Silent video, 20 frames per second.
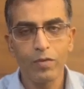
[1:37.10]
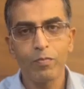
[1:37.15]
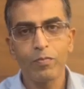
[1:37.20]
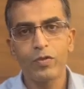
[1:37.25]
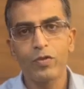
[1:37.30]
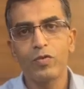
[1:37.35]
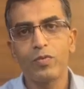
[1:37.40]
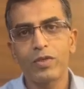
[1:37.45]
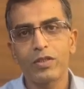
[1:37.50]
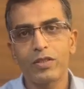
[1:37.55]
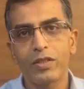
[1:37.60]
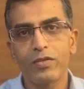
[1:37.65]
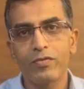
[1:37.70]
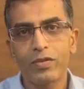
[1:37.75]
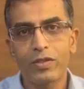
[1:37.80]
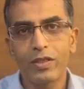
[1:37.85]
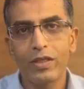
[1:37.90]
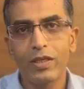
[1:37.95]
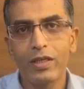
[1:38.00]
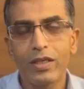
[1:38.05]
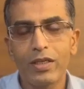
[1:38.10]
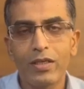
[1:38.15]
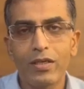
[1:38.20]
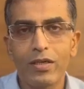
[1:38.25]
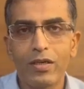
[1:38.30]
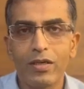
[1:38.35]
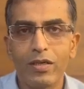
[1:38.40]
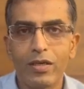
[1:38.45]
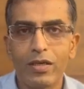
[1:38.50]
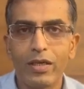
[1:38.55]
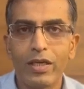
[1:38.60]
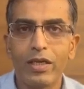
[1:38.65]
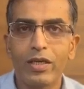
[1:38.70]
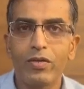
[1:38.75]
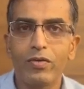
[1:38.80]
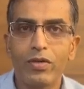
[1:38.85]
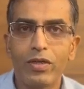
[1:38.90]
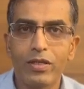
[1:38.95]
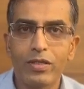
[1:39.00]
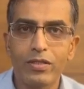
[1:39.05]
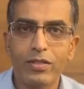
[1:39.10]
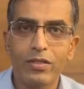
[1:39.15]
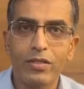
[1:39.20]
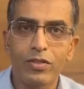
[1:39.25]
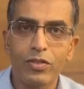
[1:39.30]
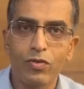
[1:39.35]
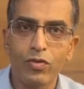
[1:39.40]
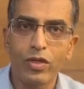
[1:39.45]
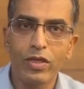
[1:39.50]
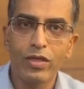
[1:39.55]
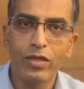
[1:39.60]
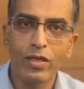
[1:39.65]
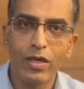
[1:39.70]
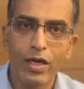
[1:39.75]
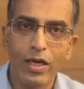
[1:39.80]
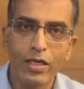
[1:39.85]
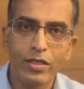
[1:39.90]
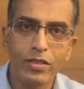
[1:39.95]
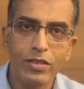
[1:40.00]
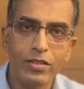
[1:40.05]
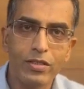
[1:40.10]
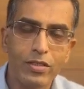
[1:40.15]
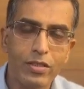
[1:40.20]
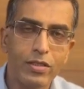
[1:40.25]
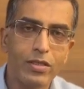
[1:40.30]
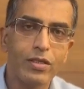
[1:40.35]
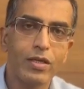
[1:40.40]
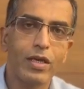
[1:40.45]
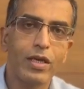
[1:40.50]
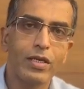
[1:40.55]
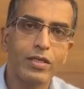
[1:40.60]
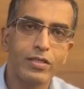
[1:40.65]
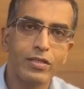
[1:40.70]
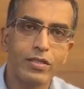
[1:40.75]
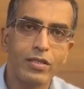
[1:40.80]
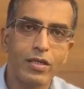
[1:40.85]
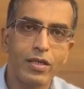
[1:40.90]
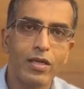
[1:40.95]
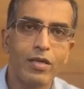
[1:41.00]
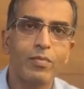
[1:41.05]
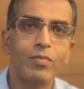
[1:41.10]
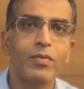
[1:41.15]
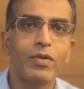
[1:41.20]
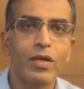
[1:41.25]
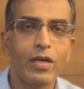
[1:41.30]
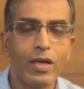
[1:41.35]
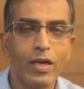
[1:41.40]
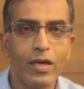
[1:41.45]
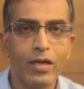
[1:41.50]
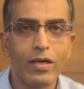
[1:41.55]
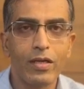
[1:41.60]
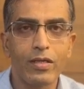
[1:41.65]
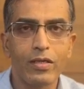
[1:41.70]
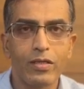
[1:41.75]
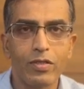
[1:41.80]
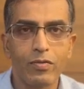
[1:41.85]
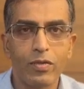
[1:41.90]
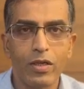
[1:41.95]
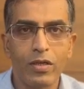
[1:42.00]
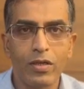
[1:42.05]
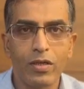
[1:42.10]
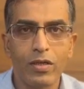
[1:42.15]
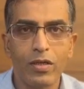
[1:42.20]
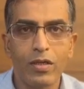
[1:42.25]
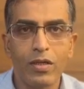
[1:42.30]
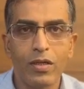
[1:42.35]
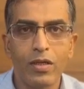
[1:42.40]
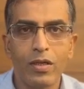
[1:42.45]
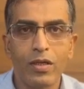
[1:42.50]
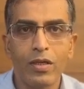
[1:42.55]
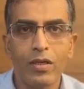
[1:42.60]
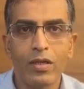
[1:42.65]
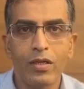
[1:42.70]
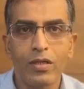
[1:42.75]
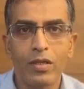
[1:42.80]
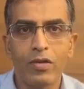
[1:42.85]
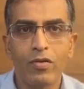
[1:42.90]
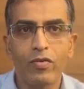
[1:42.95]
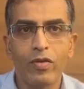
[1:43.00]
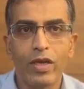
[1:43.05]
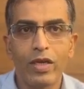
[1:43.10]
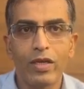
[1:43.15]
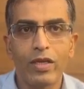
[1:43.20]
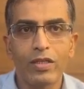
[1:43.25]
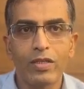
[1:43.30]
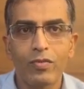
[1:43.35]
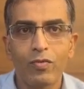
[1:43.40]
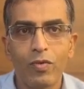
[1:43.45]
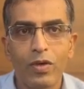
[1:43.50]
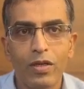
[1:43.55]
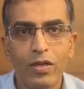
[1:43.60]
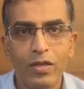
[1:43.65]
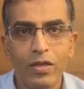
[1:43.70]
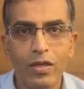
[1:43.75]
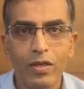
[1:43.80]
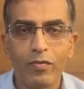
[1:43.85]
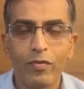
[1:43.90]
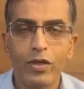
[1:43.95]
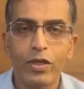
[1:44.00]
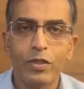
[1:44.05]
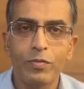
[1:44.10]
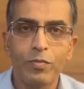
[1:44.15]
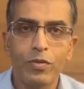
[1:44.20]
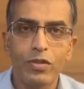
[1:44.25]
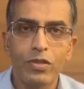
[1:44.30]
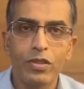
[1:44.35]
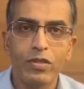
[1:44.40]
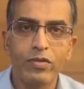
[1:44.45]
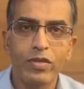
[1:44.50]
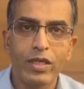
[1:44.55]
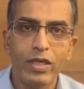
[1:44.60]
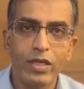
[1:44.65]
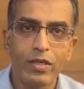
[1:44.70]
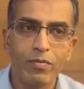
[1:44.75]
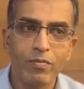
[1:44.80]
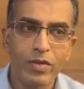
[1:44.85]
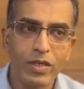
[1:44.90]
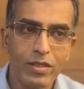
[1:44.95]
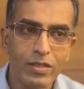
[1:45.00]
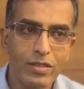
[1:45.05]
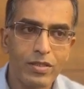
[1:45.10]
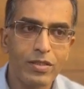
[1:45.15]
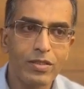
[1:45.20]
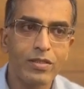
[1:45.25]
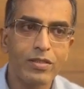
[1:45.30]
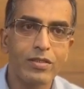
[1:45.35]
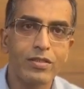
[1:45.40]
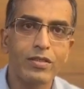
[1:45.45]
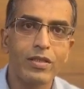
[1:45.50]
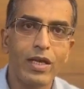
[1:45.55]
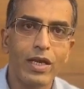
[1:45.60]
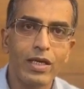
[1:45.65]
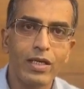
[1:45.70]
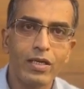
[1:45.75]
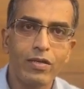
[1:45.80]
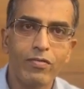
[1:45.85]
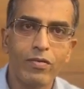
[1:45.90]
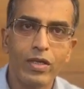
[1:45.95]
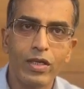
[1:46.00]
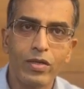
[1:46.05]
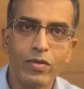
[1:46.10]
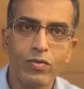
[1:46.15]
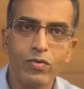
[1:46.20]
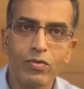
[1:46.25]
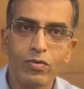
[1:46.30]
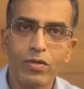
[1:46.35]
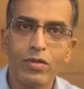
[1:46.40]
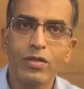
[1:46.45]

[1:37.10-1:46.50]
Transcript: You must have seen a dengue test showing IgG, IgM and NS1. Now NS1, if it is positive, it means this is active dengue